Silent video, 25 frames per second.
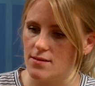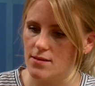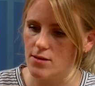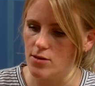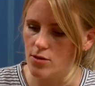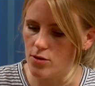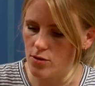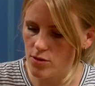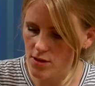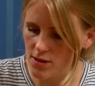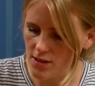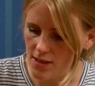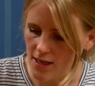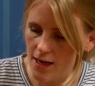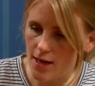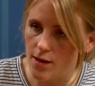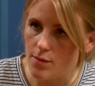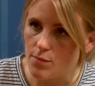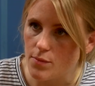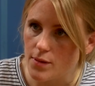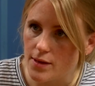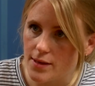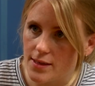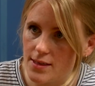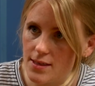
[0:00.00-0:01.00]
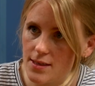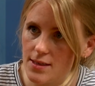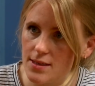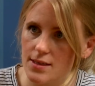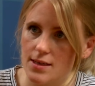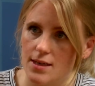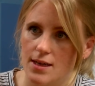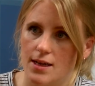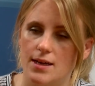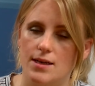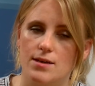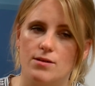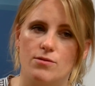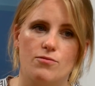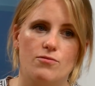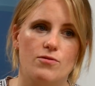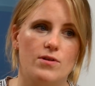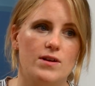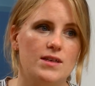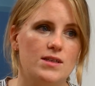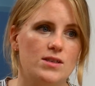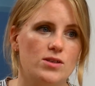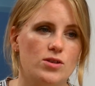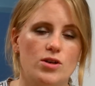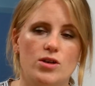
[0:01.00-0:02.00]
your statement and
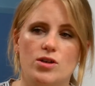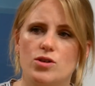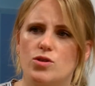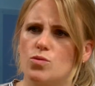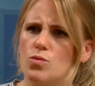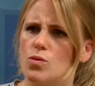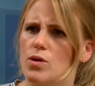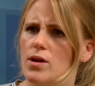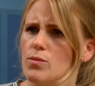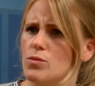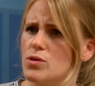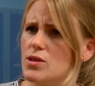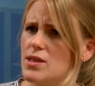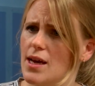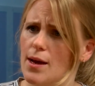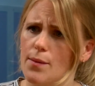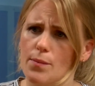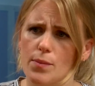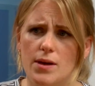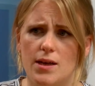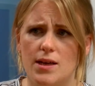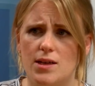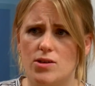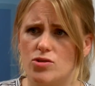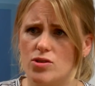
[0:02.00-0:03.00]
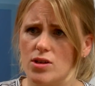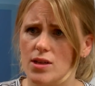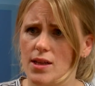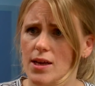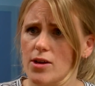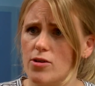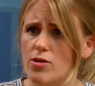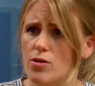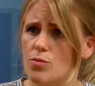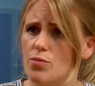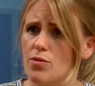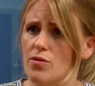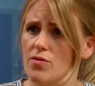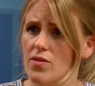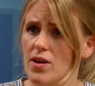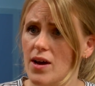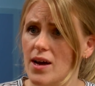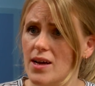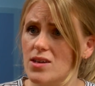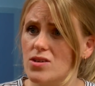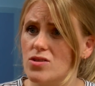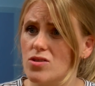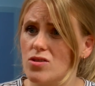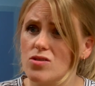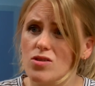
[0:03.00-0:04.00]
research what was happening in Sri Lanka and
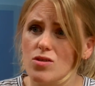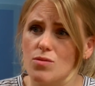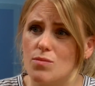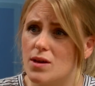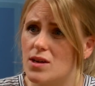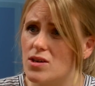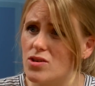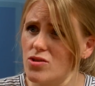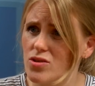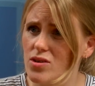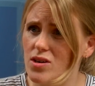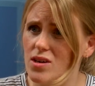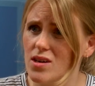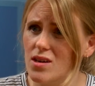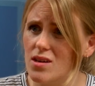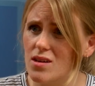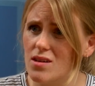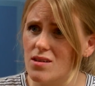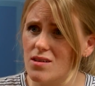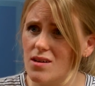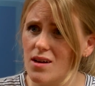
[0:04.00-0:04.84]
provide documentary